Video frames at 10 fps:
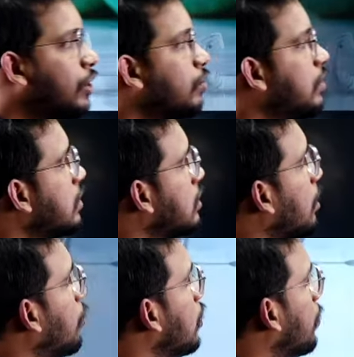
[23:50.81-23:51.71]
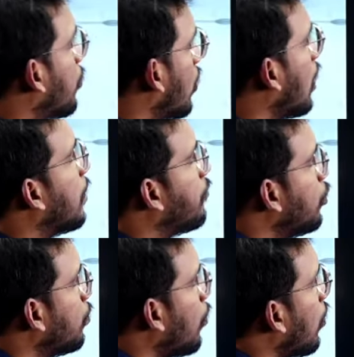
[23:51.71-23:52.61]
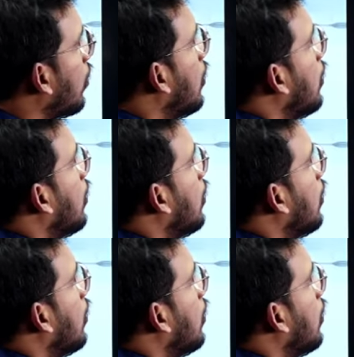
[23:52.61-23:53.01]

So this is about the program and few more.